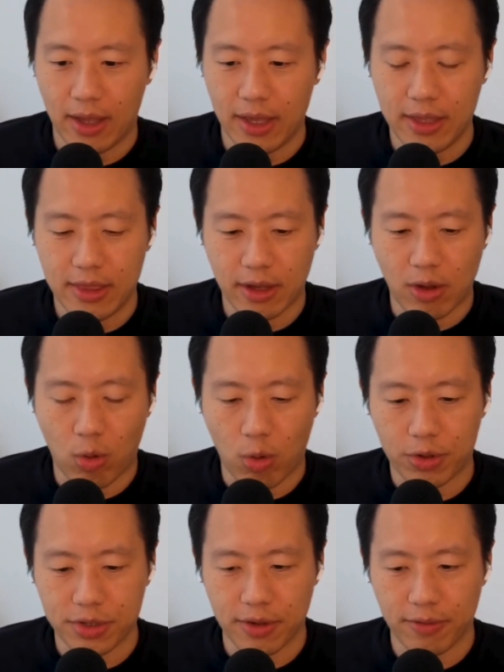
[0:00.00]
in the
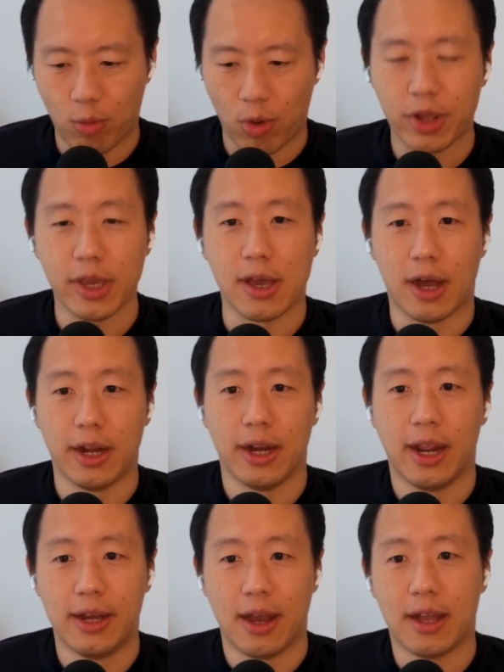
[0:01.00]
course of working on it
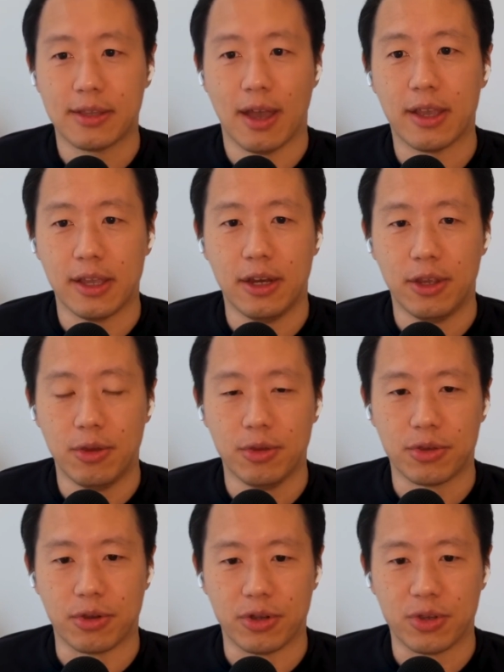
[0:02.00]
and not talking to
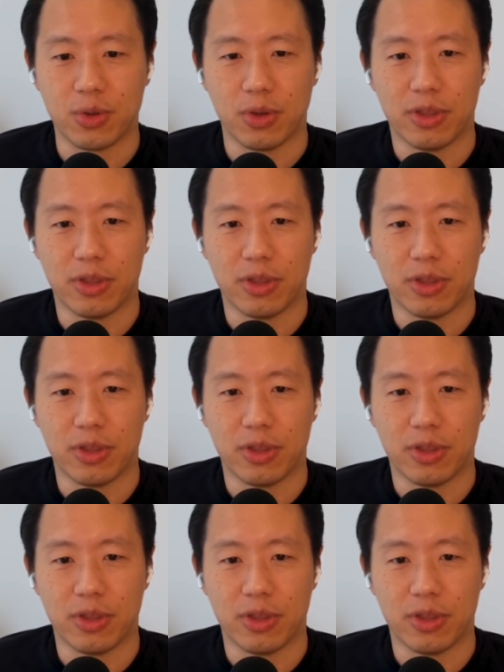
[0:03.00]
users,